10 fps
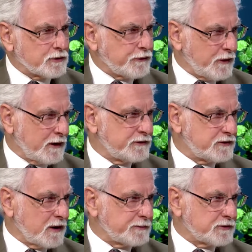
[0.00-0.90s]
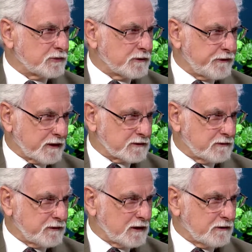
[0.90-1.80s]
there are 5 steps to an
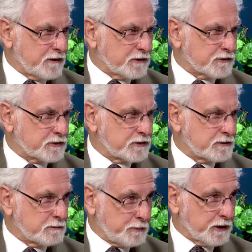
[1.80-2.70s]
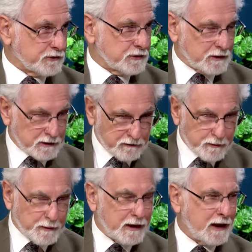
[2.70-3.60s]
effective elevator pitch, and I give
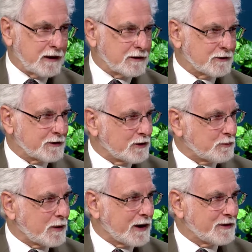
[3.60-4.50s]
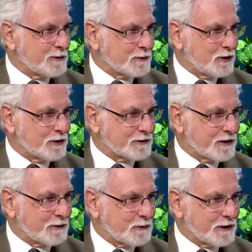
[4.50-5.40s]
them a handout to help guide them along
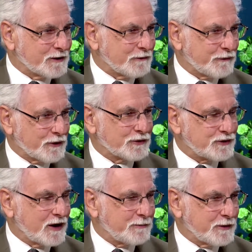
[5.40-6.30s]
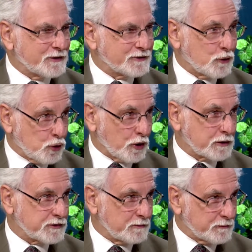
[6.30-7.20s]
that way. And the first step is a hook,
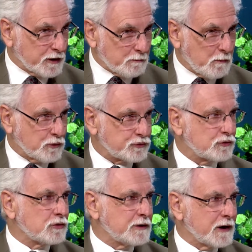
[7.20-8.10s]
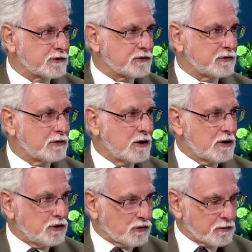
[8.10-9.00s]
some emotional connection
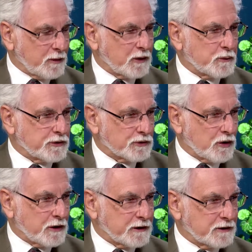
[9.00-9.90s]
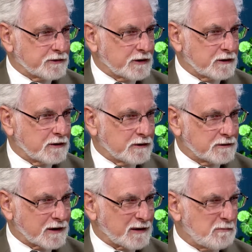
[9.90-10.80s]
you can make with your audience that is
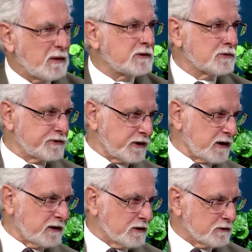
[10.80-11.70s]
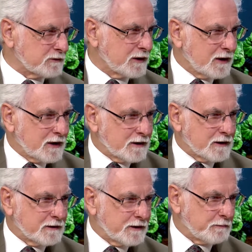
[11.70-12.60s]
like a mental sticky note
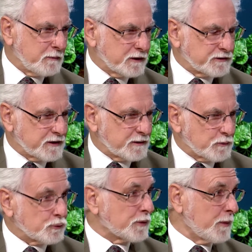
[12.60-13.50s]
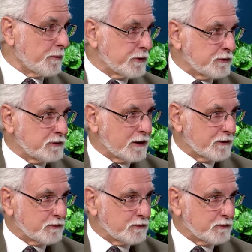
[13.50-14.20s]
that makes them remember you down